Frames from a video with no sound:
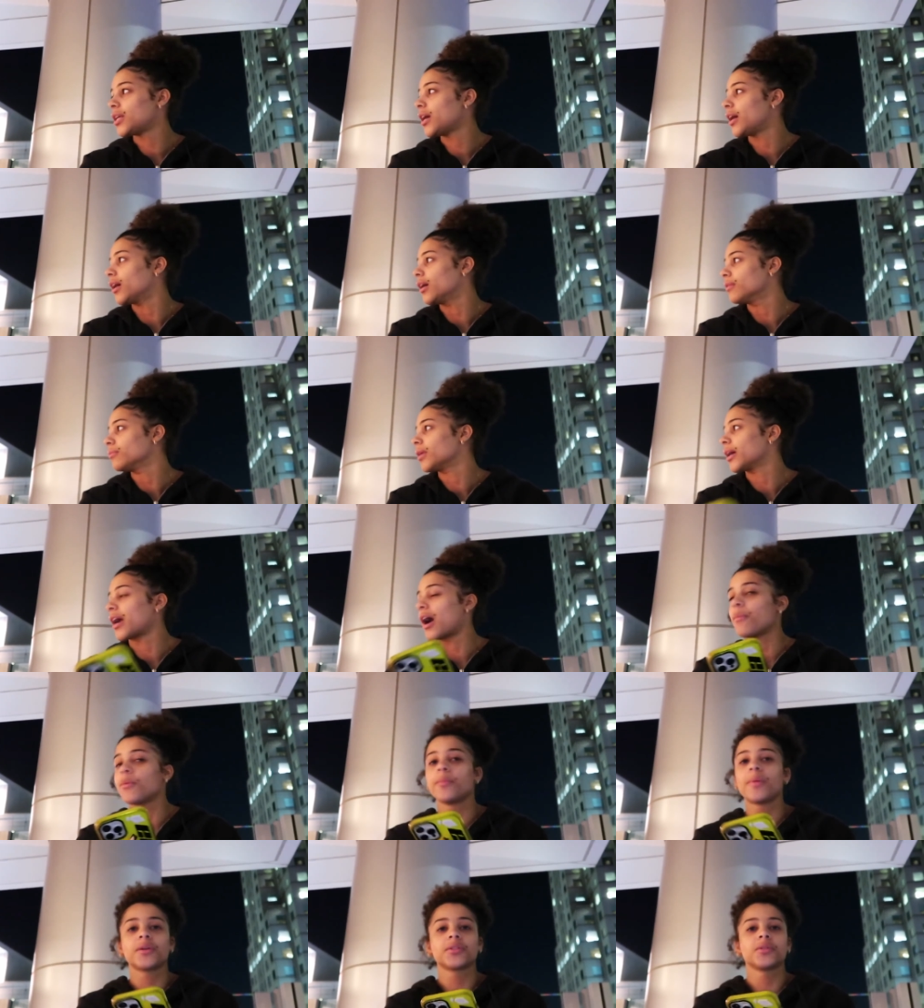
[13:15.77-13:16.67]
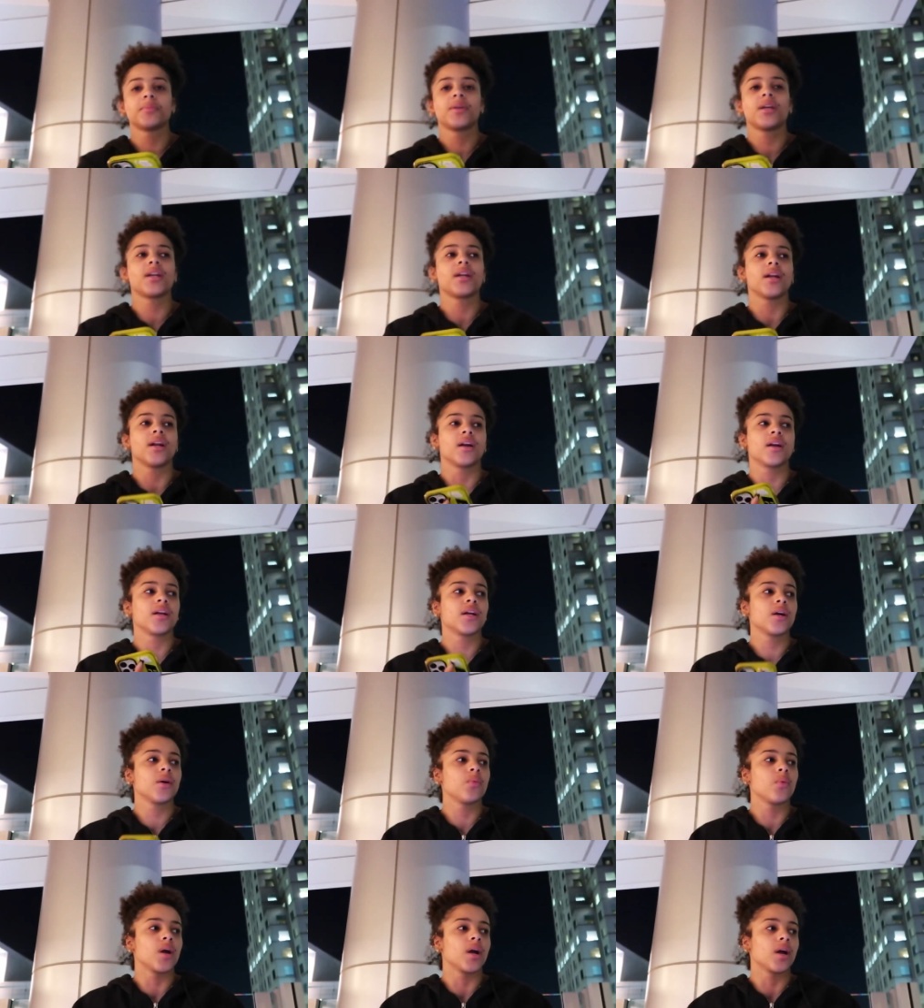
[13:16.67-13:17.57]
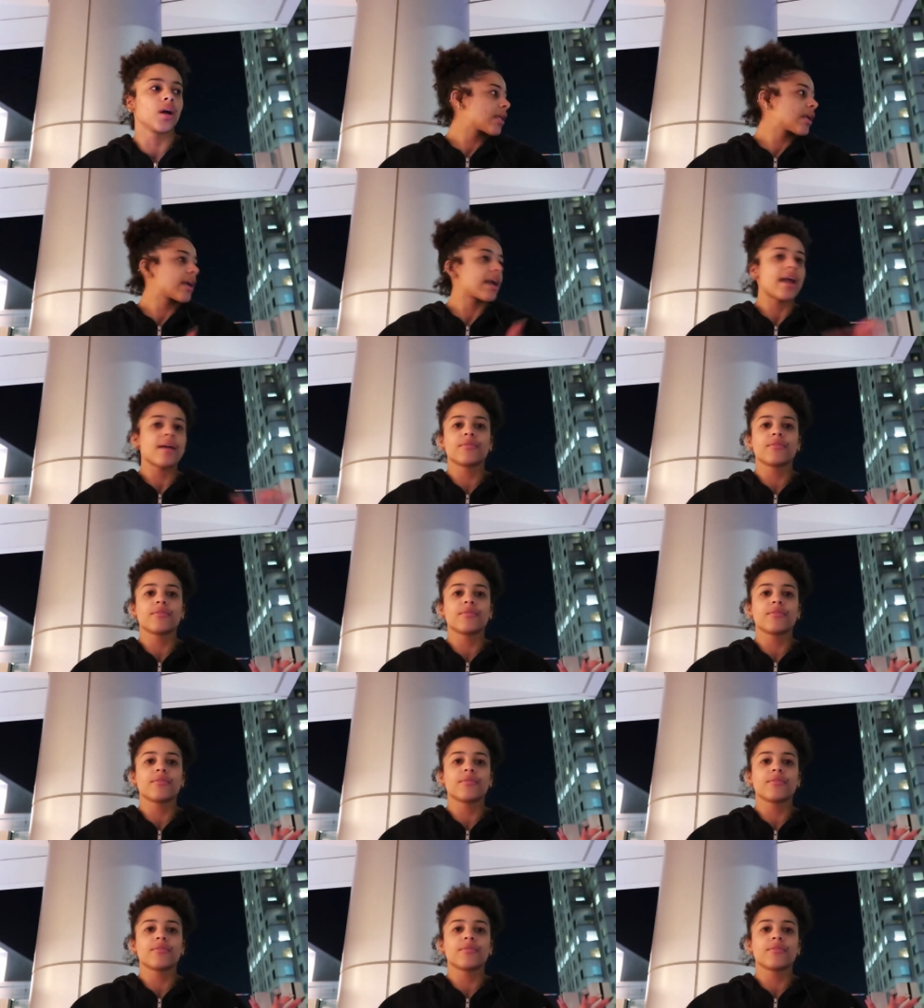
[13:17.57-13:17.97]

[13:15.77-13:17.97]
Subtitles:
Yeah, like, I'm about to be in an area where like